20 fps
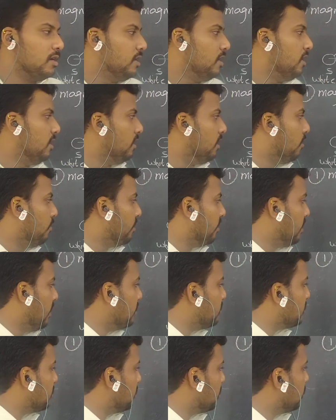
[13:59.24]
In our
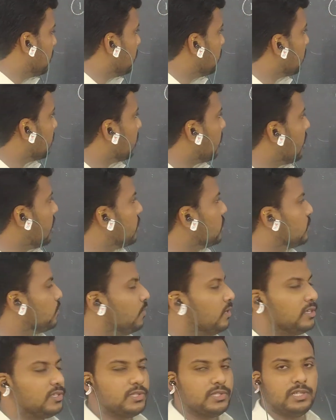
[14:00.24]
next class,
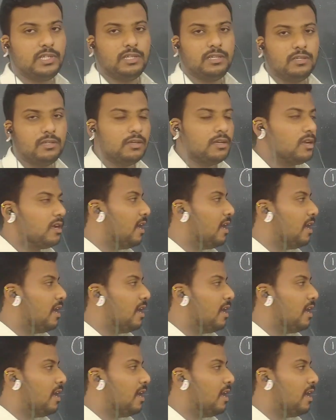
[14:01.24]
we'll see